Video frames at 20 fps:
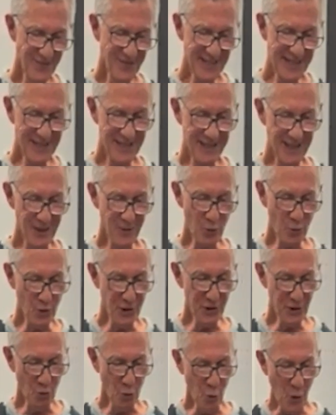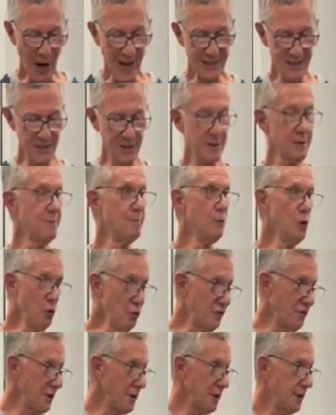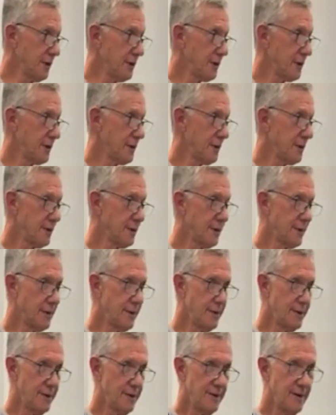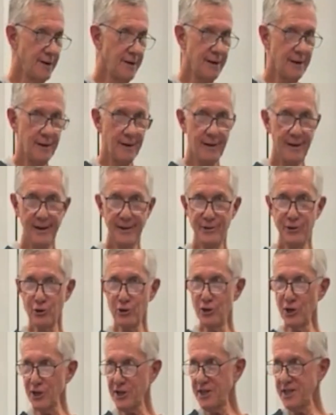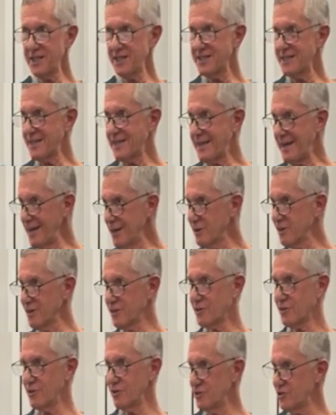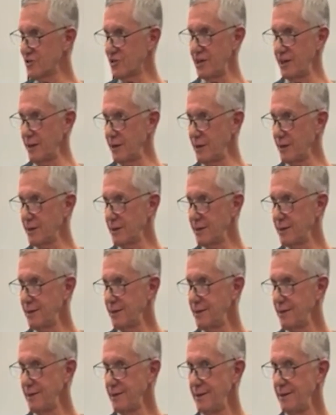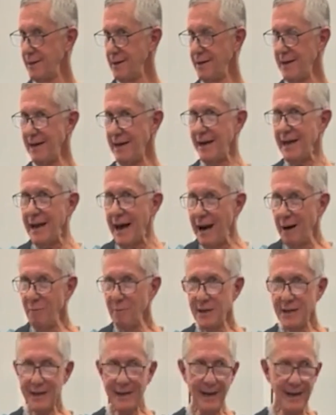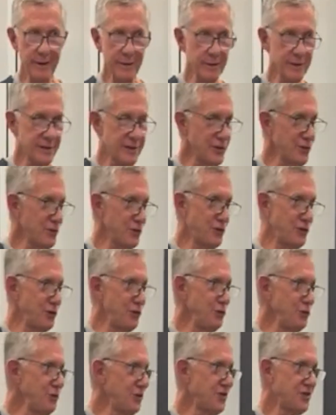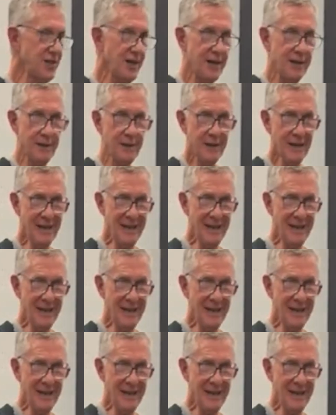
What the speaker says: It's like when you're watching a movie and you're looking at the characters there. And how many characters do you say,